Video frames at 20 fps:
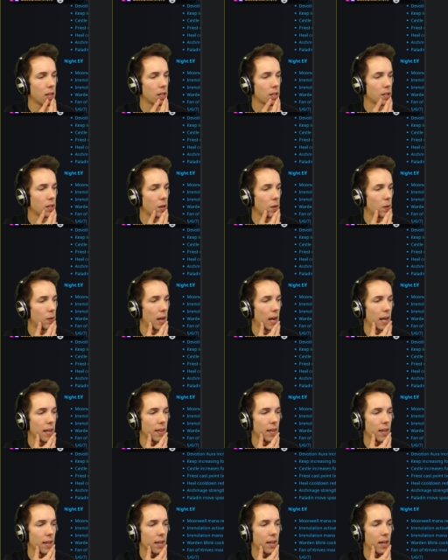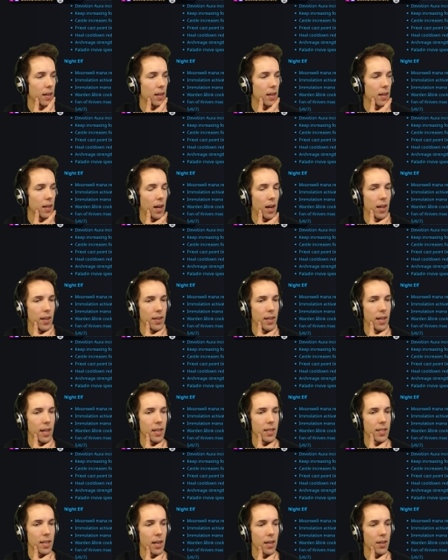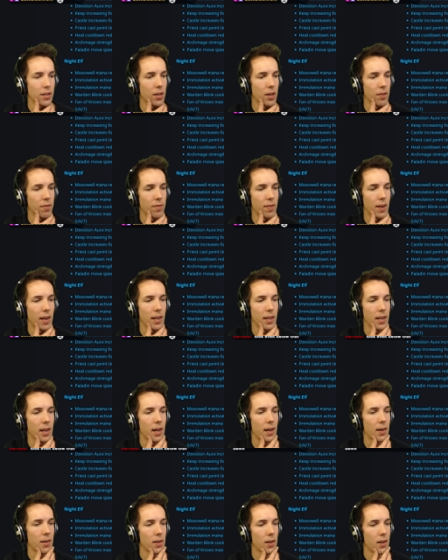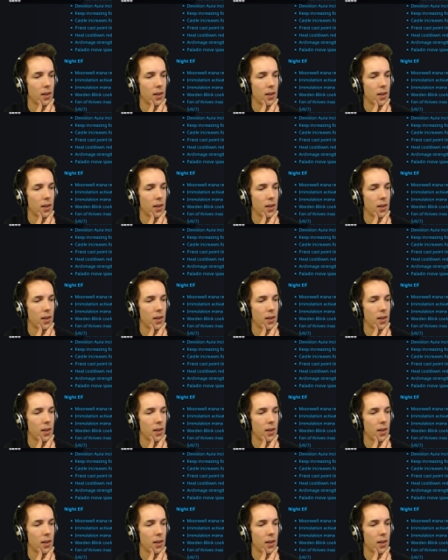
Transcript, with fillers: so I think undead is actually fine now.